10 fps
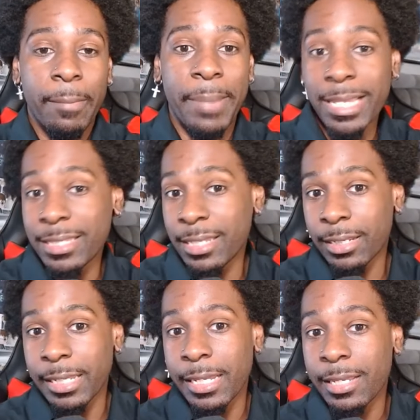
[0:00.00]

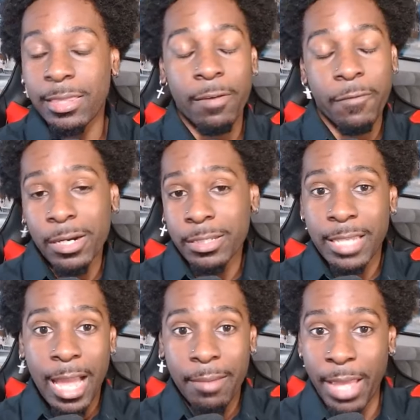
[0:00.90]
basically the first
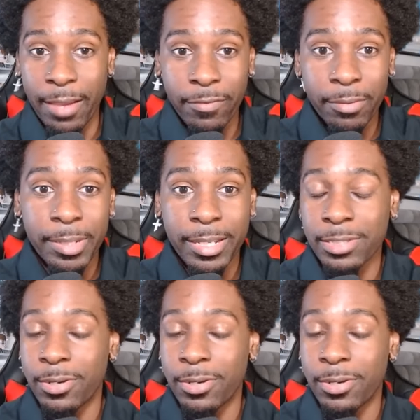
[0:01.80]
time ever because,